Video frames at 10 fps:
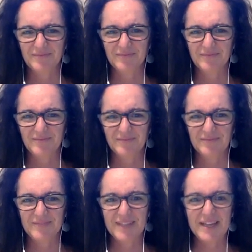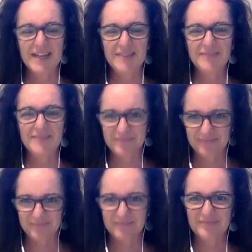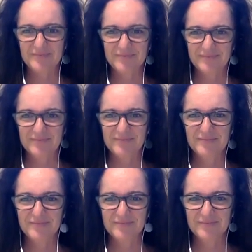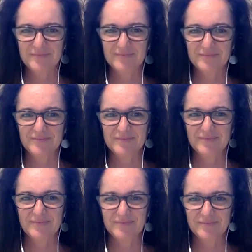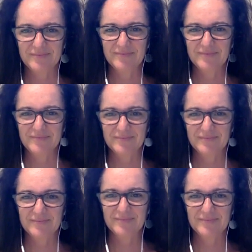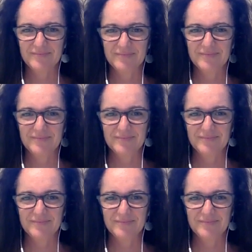[no speech]